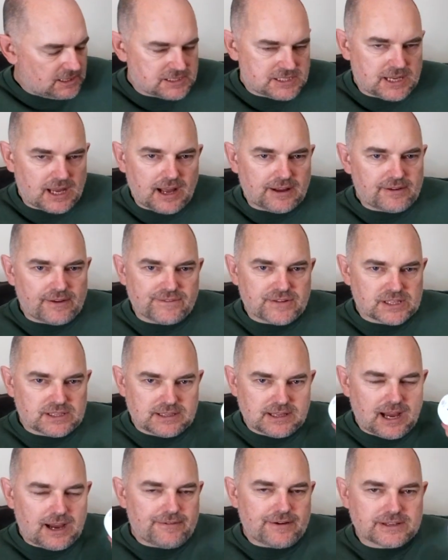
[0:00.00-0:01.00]
So I've,
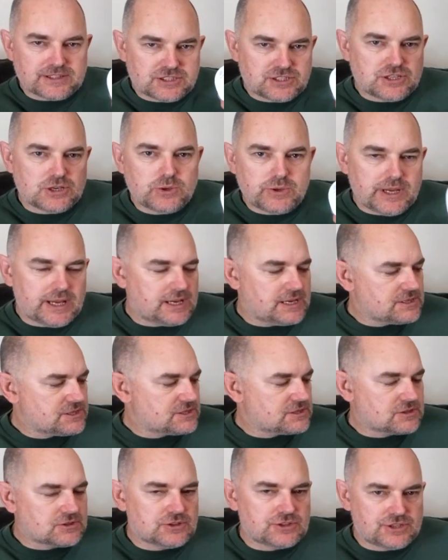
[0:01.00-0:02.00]
I've had two
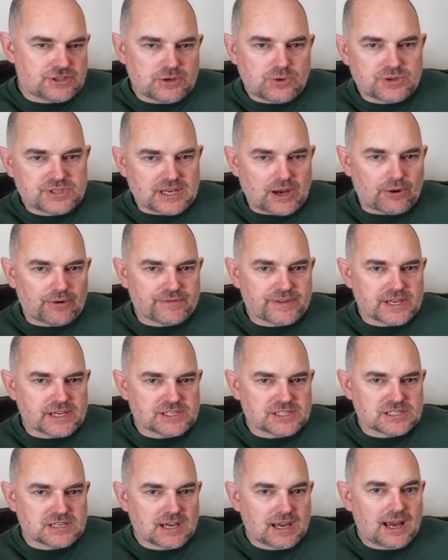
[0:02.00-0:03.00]
years good use out of
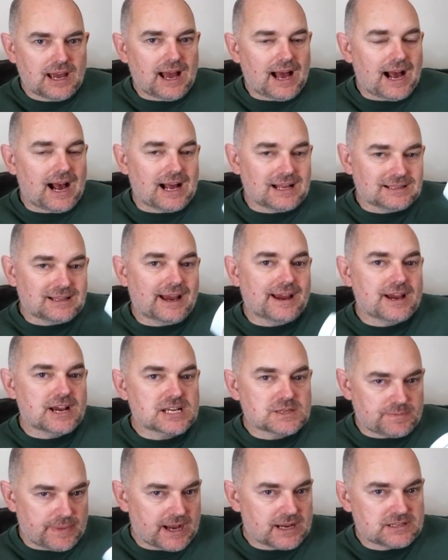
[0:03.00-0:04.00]
this, and I
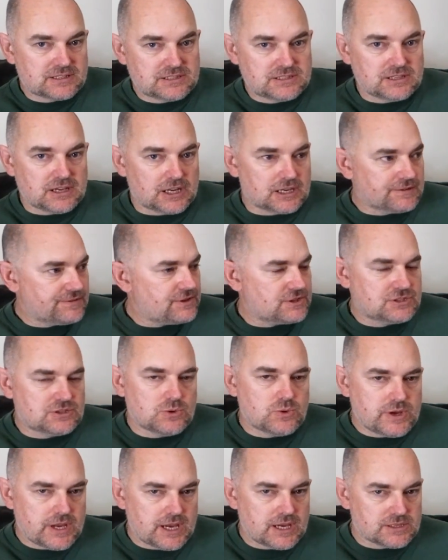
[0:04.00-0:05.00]
expect another
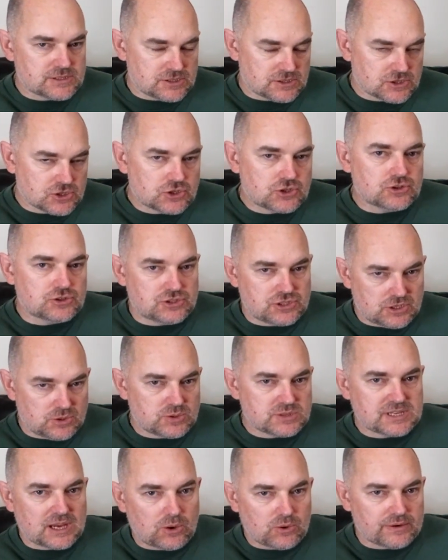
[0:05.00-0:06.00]
two years good
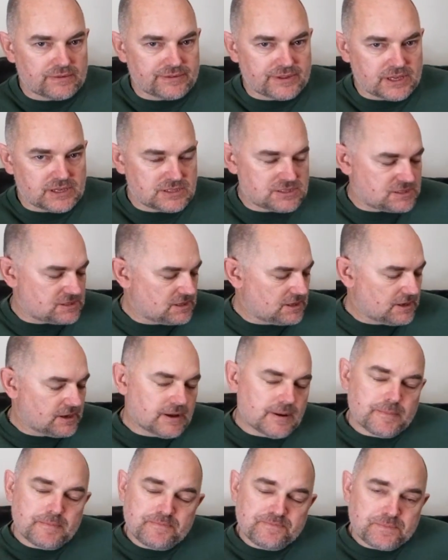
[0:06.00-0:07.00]
use out of this.
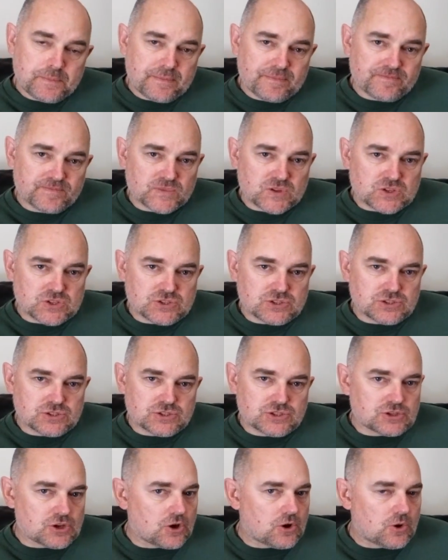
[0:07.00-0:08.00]

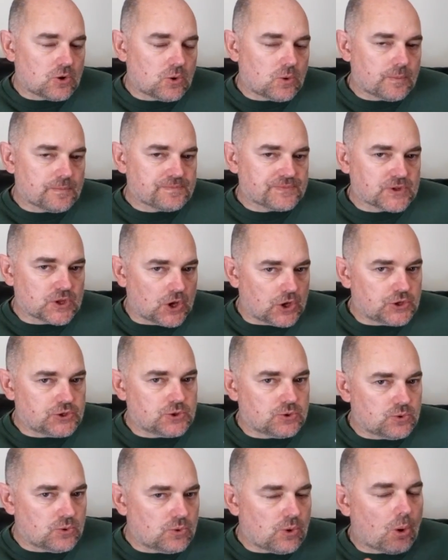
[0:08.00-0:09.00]
So
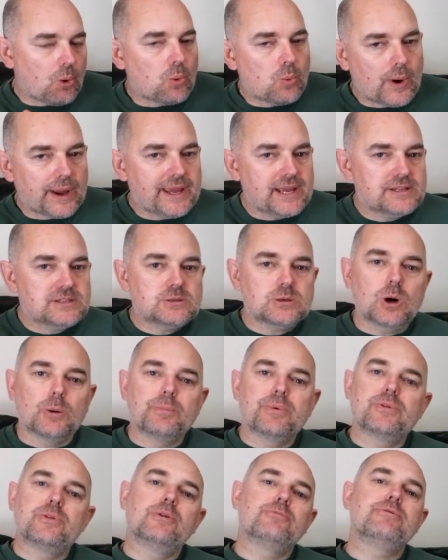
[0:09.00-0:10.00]
you weigh it
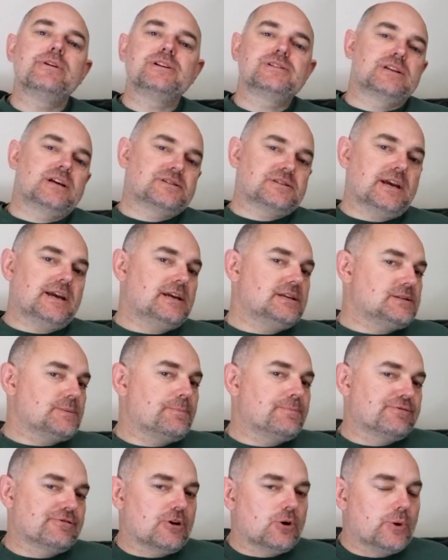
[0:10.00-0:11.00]
up. The reason I say it's a
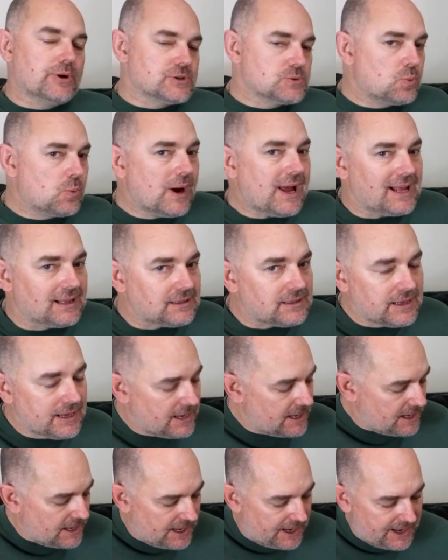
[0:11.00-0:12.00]
pro as well
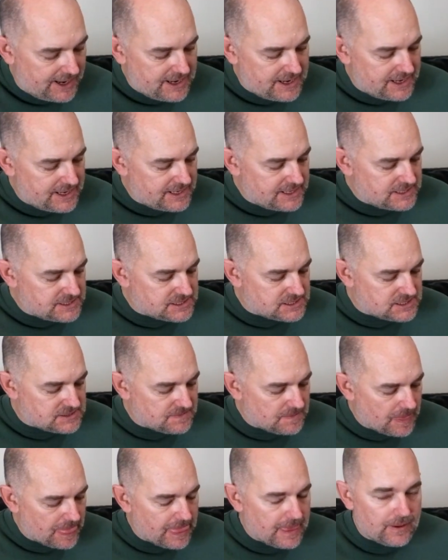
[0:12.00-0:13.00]
is,
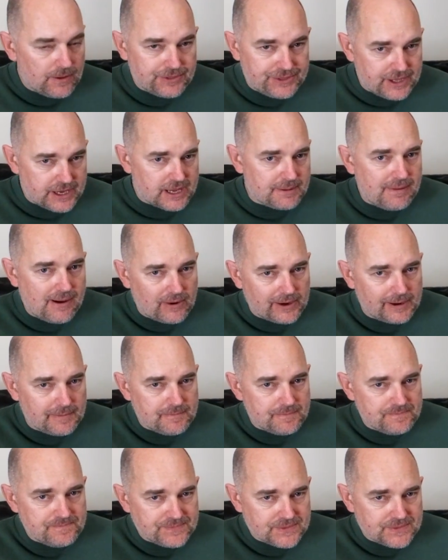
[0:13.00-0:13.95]
well, think about it.